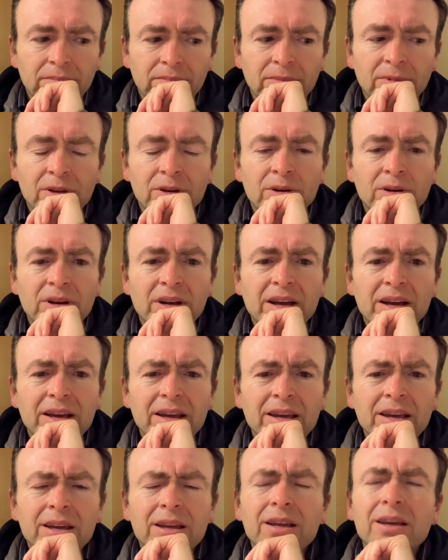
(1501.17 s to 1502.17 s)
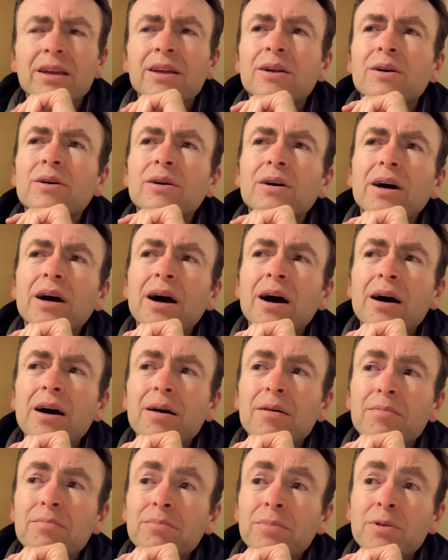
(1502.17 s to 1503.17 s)

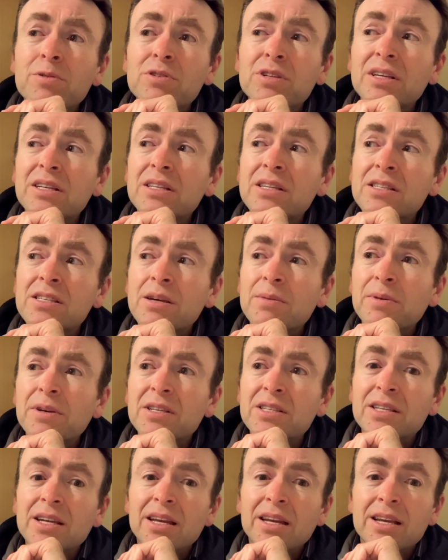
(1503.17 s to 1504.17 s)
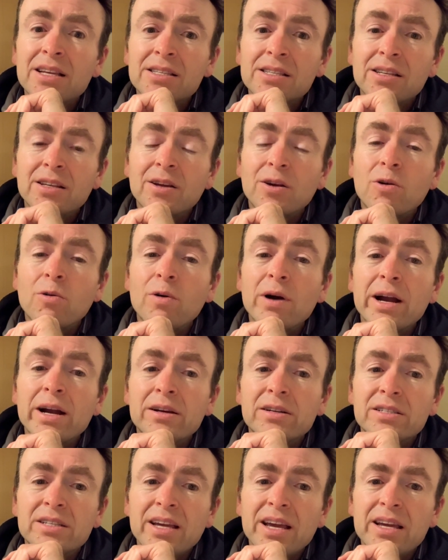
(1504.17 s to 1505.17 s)
Music to some extent is an
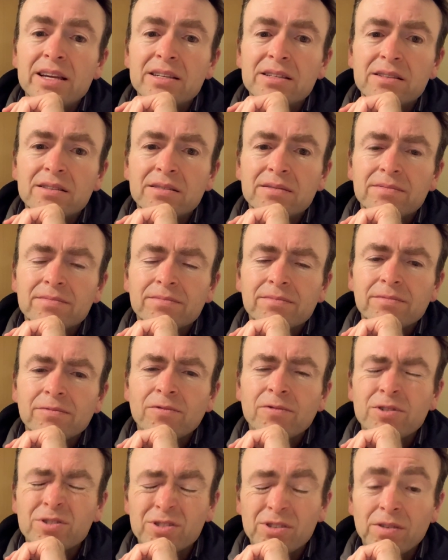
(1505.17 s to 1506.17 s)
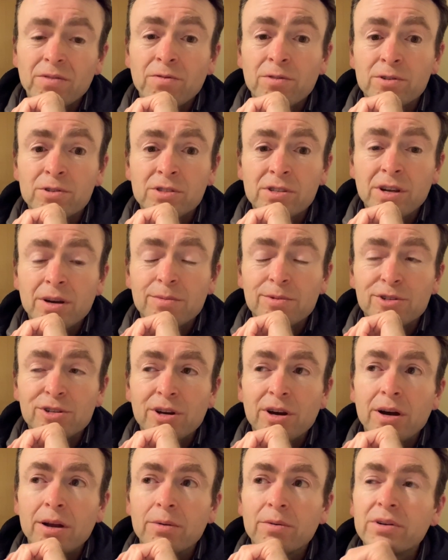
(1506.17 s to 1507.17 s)
acquired taste for some
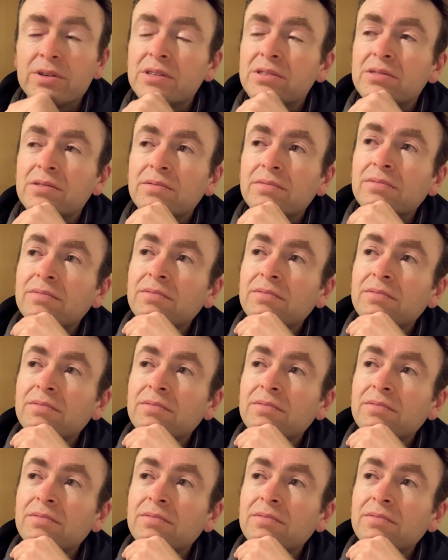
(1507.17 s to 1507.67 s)
genres.